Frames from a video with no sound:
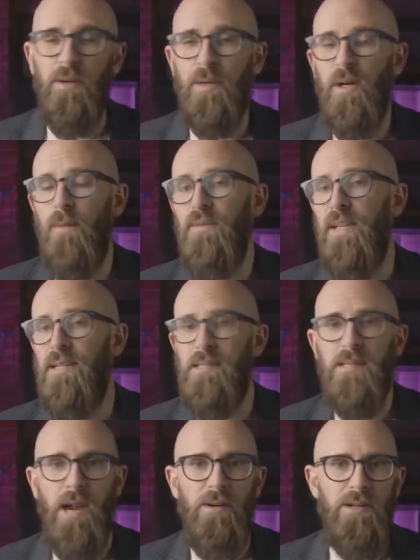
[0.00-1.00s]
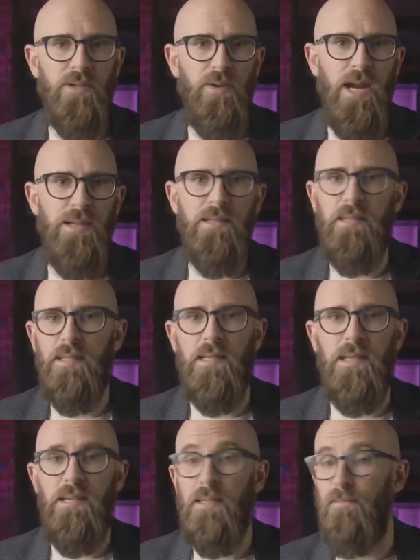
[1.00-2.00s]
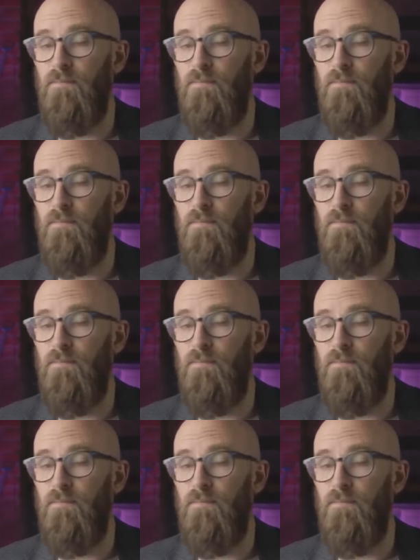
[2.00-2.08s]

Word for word: open conflict, terrorist raids, disease,